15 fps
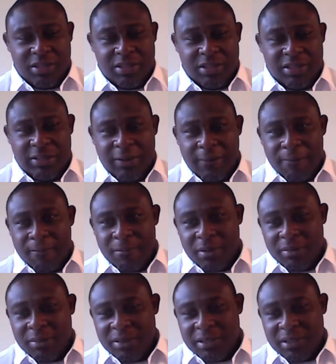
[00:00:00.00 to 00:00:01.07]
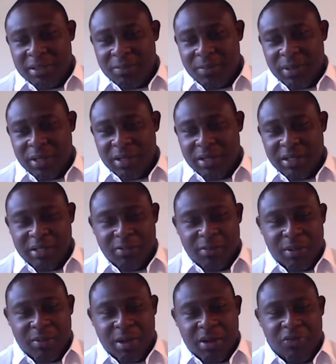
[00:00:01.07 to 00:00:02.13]
go because let me see, it's
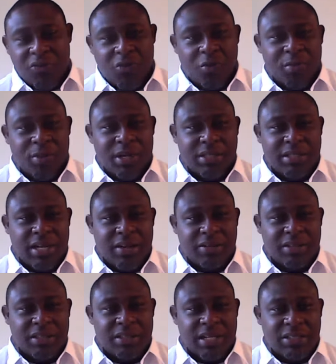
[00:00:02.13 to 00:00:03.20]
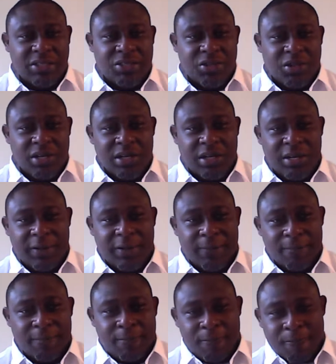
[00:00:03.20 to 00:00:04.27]
been about 4 minutes now since I started
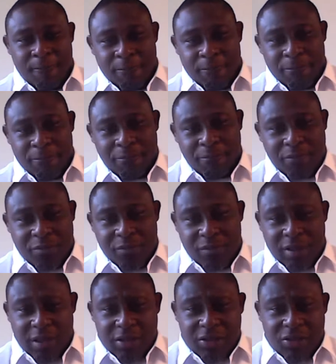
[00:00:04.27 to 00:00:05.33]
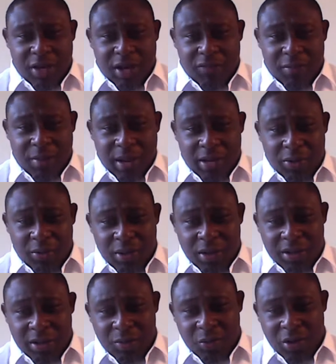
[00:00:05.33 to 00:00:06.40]
it. So everybody,
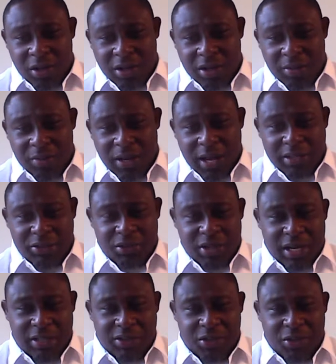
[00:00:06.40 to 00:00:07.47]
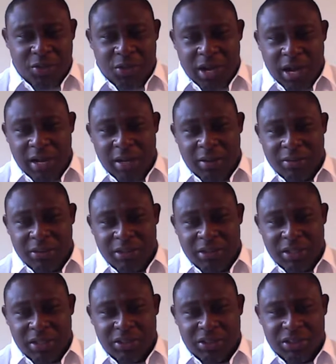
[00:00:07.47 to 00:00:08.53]
welcome, welcome. As you guys know, I am
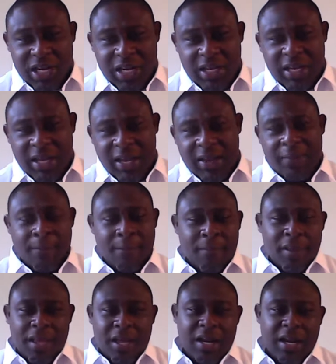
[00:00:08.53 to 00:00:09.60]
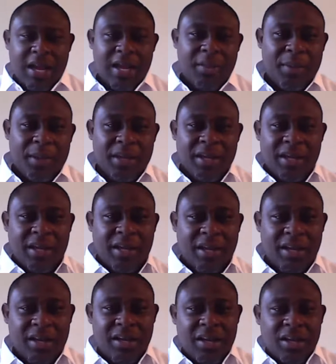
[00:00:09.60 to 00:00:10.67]
Jean Jacquet, and I am in
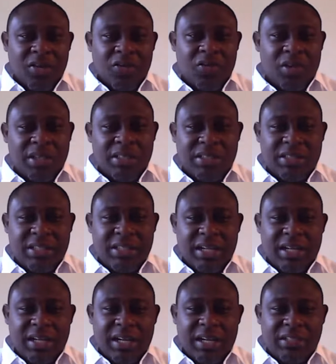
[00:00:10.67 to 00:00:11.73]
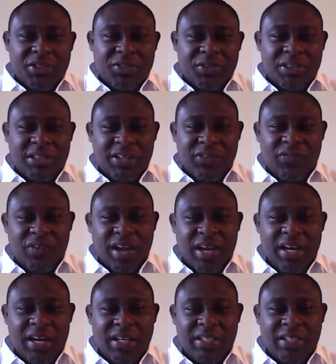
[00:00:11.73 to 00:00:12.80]
the real estate, insurance, and
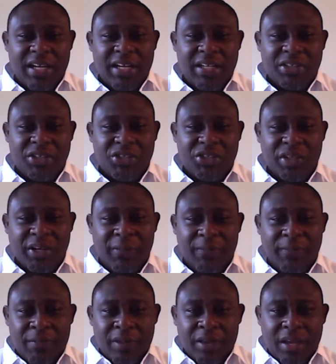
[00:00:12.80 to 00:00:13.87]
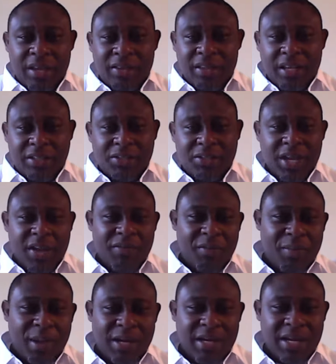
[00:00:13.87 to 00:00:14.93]
finance industry. And thanks to
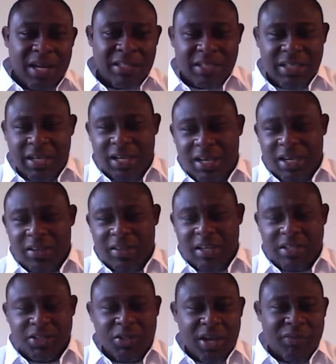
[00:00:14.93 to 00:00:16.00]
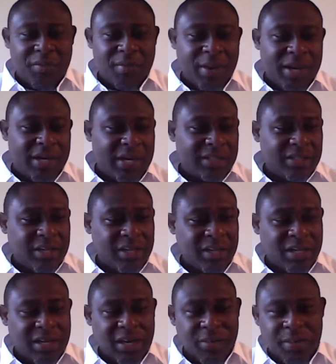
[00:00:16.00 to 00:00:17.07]
everybody that's here, and thanks to everybody that's
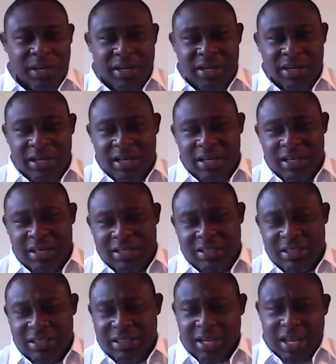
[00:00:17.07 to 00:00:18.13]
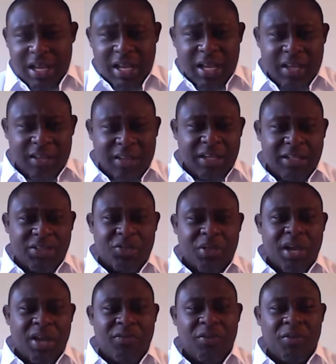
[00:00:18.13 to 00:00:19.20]
gonna come and listen, and thanks
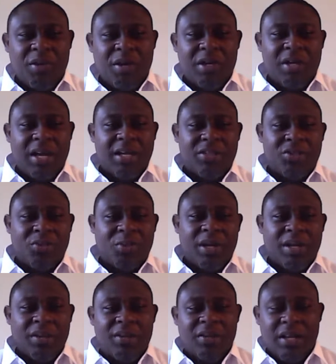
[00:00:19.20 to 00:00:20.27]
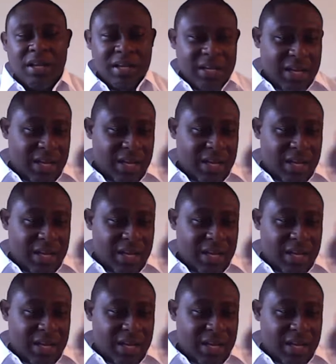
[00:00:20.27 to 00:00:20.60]
to everyone as well